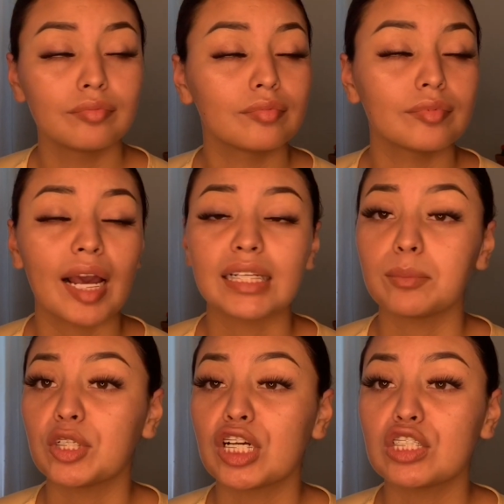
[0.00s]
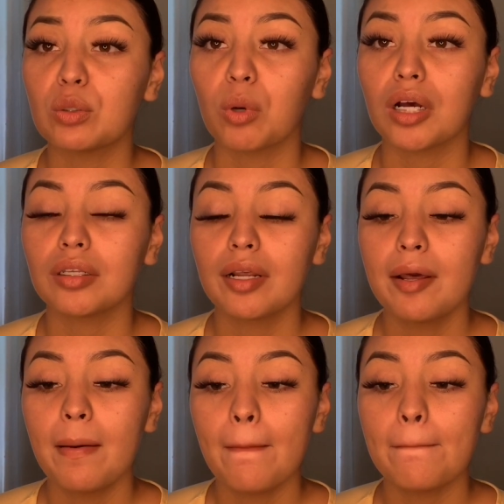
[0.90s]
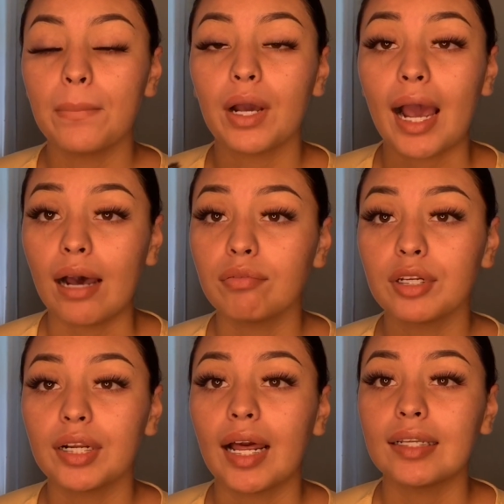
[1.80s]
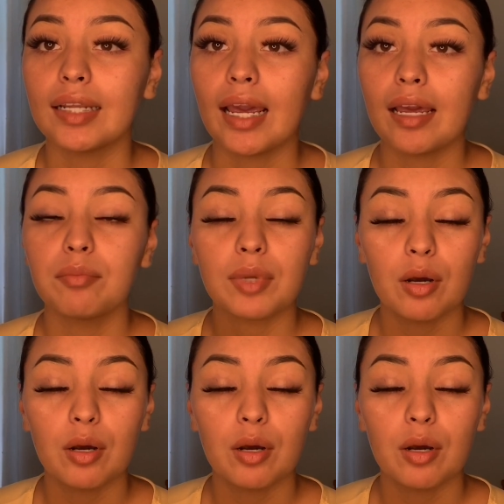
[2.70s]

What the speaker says: as much as you want, but after that day